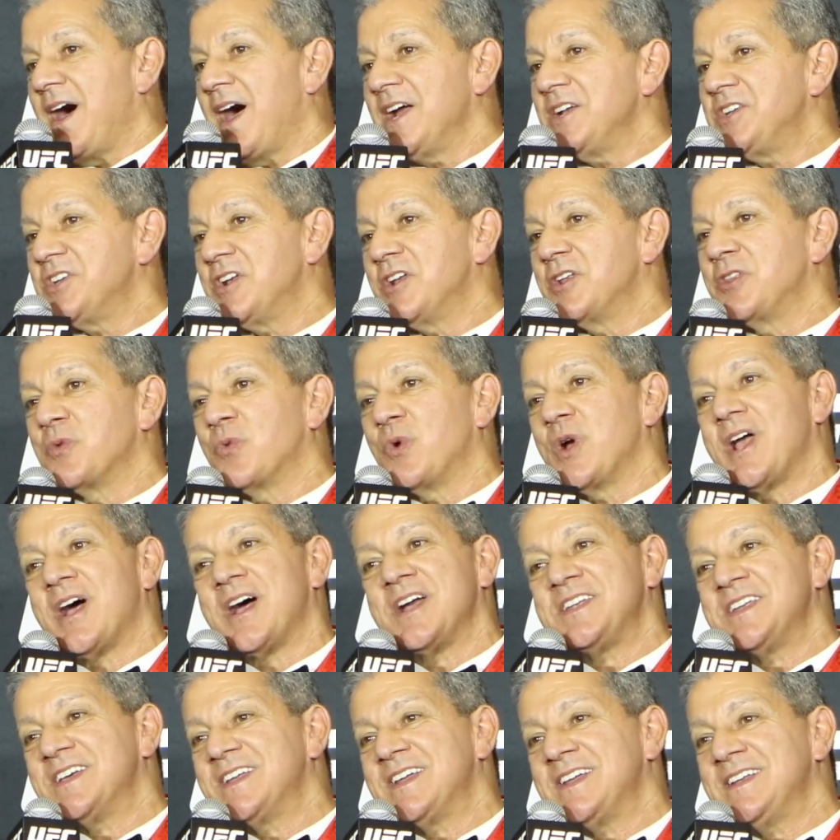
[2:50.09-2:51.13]
I did it the way
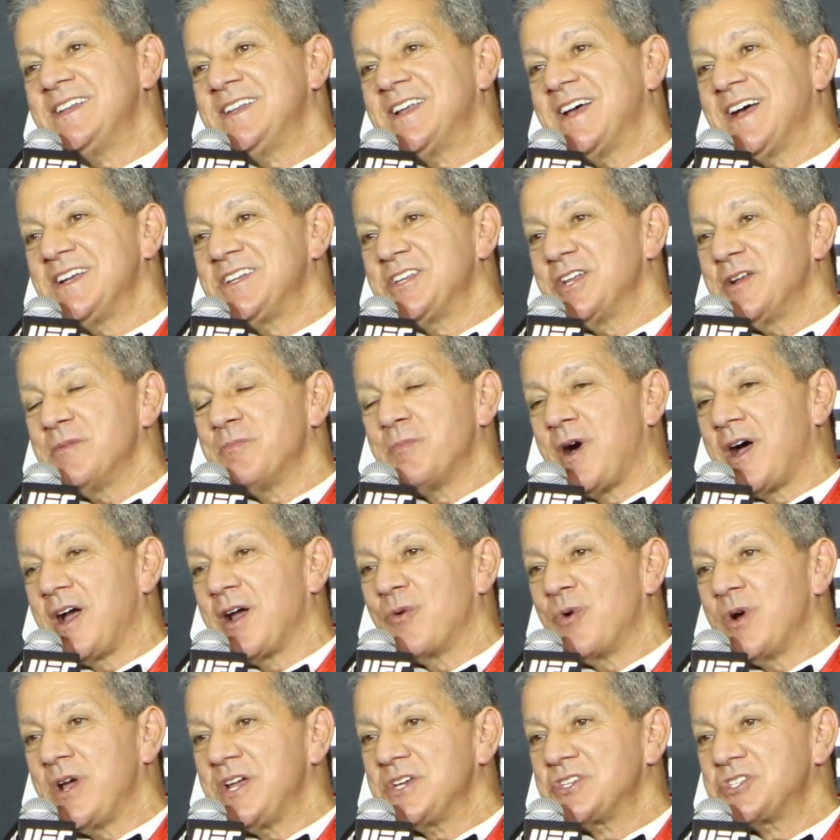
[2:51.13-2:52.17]
I did it. I did it
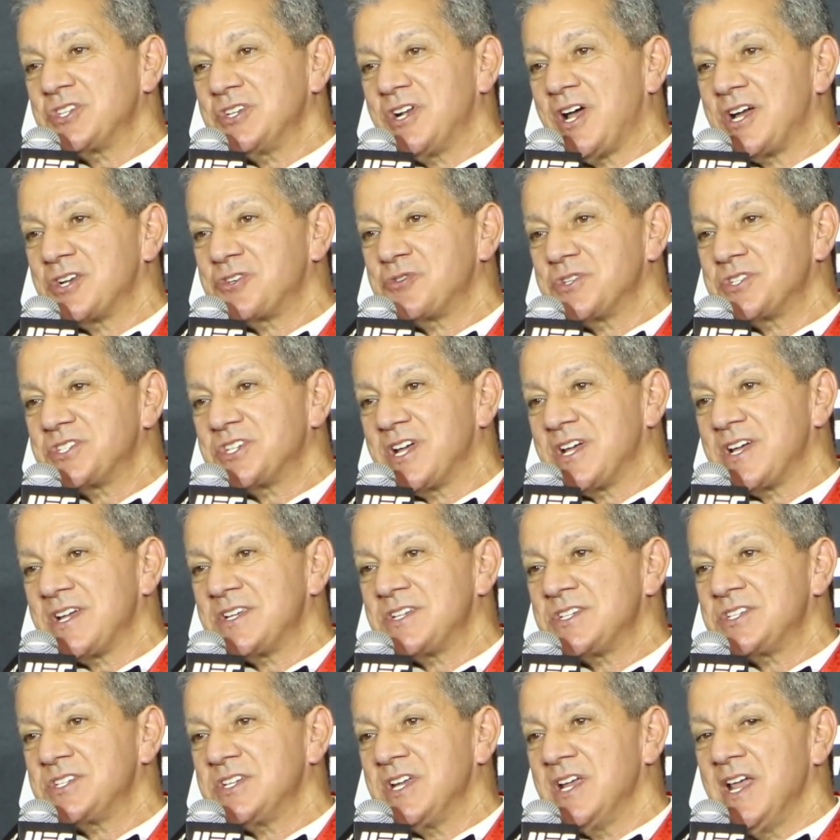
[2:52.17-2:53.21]
my way, as Sinatra
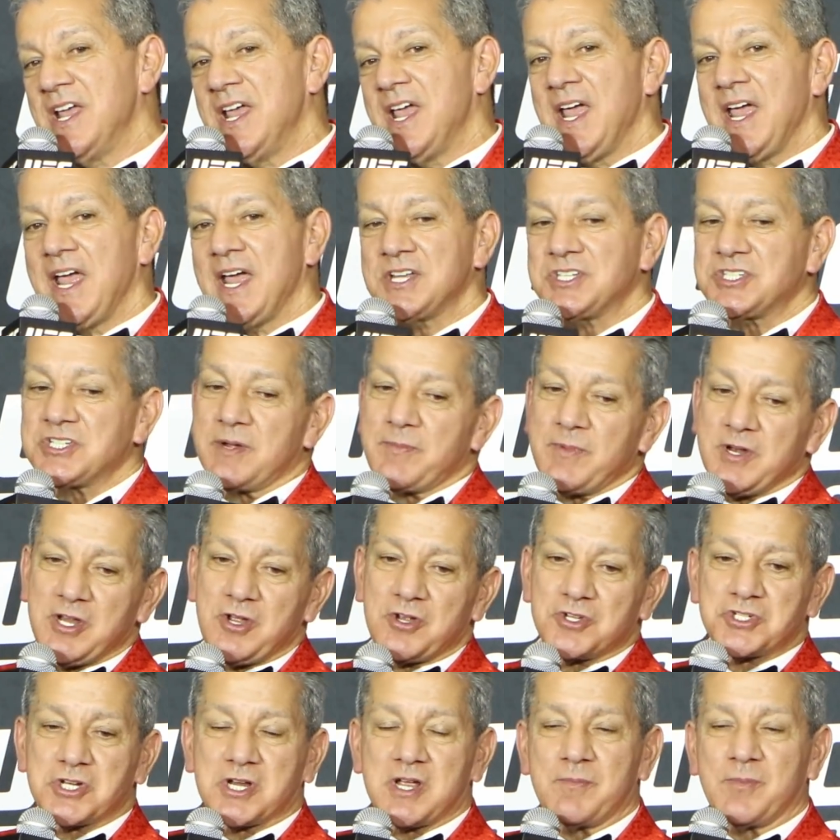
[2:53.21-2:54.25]
says. And somebody
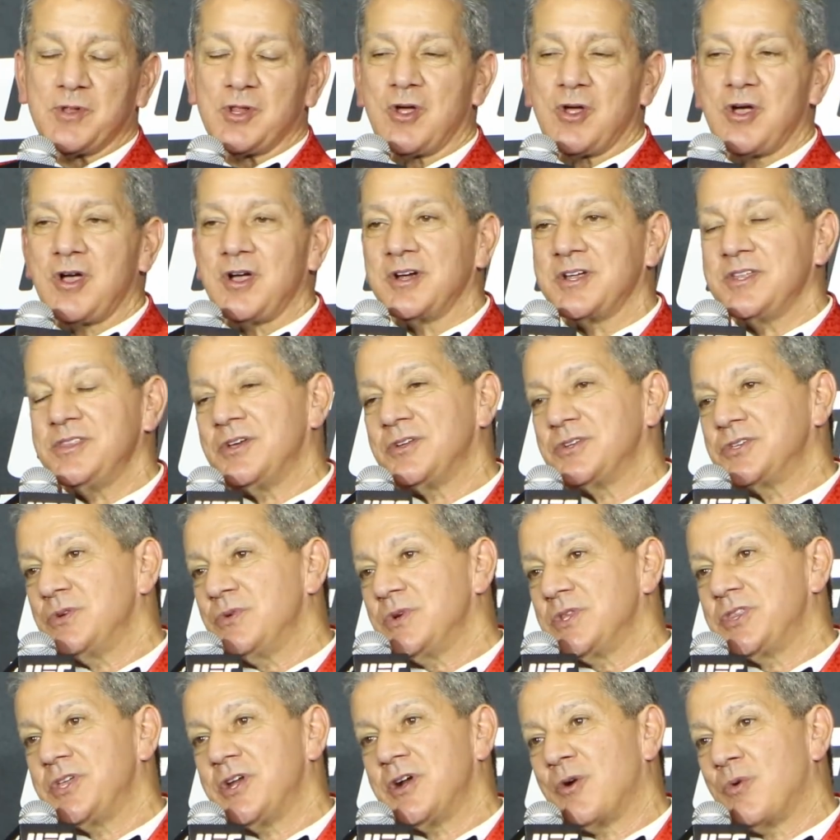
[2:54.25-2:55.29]
else will come along and they'll do
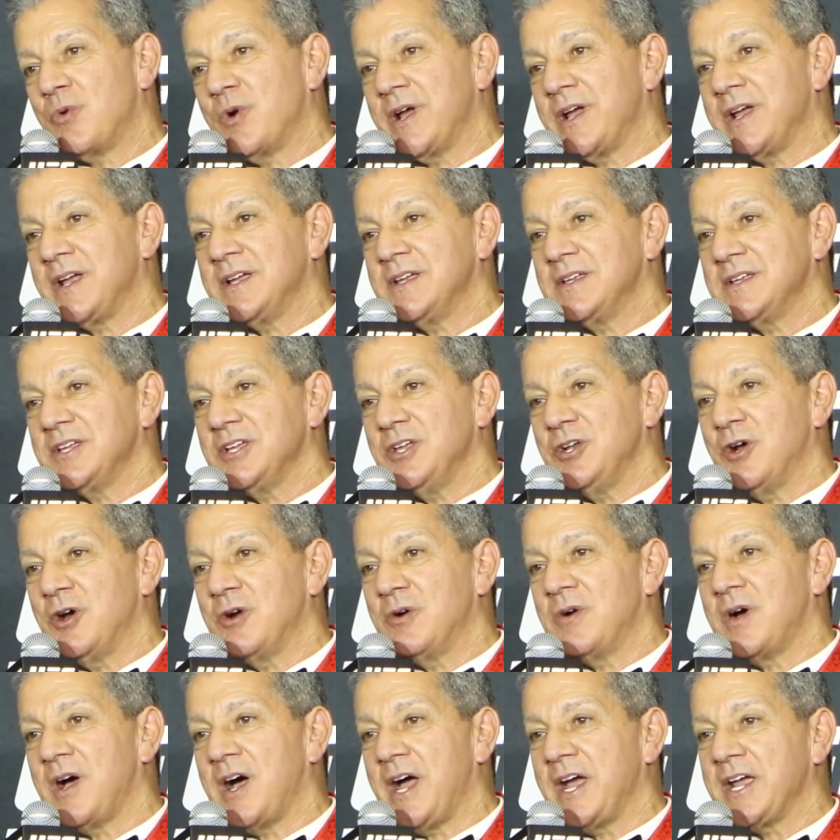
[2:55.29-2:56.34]
it their way. You
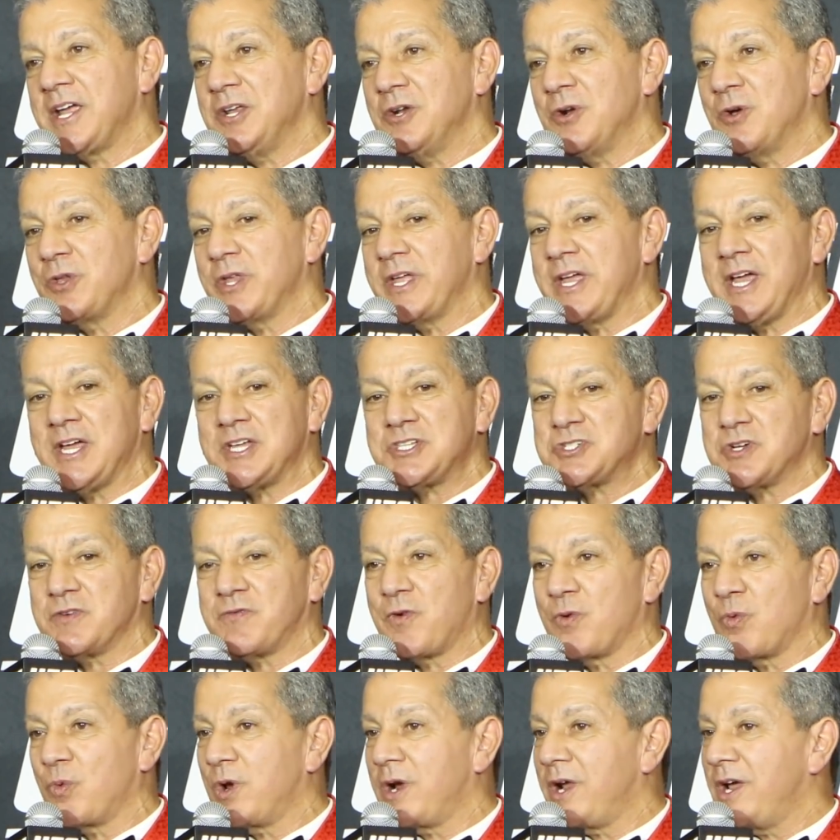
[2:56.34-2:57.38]
know, I can only answer
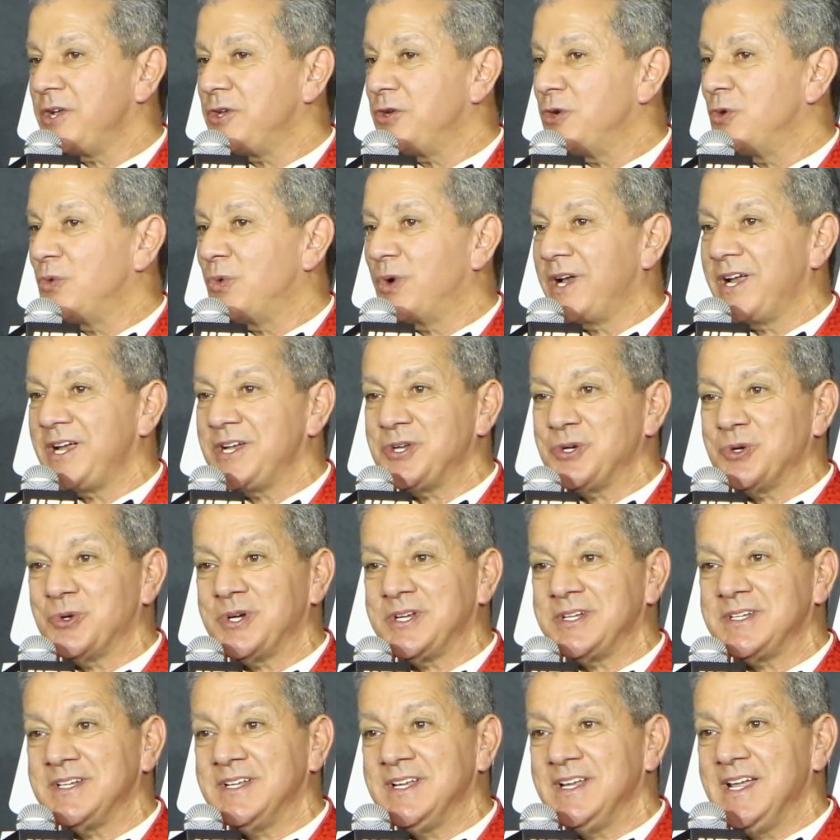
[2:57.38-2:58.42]
for what I do when I do
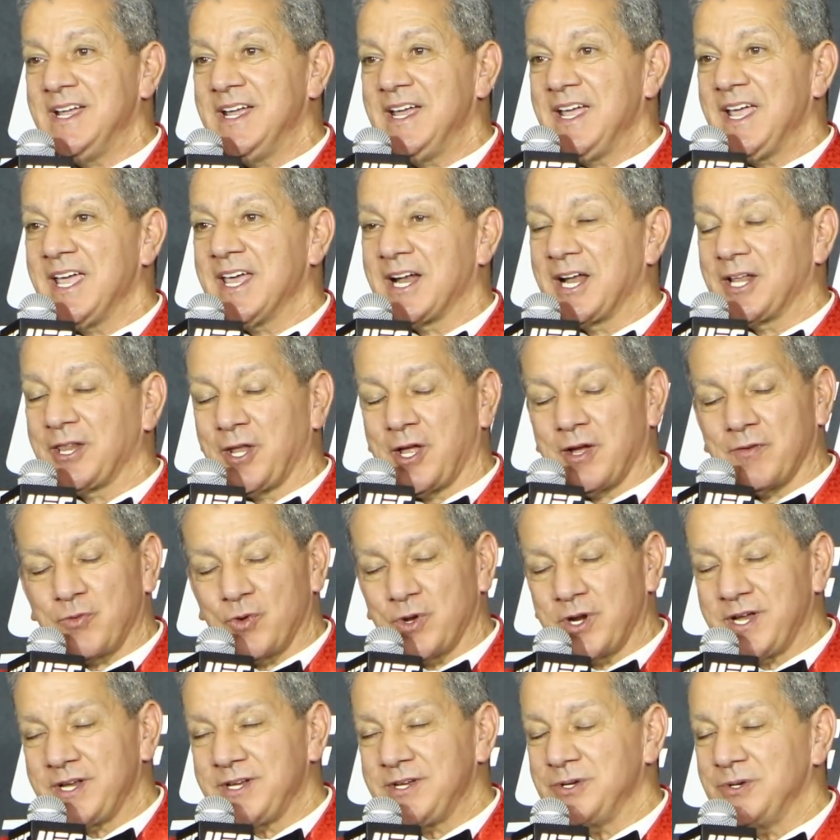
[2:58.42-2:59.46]
it. And I love
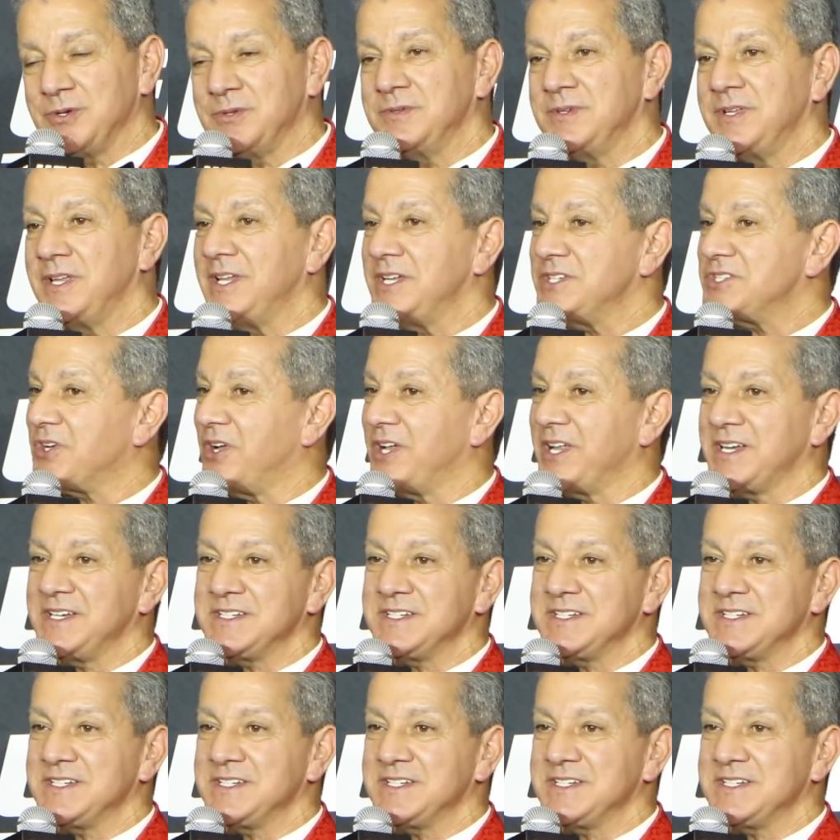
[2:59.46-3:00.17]
what I do. And that's all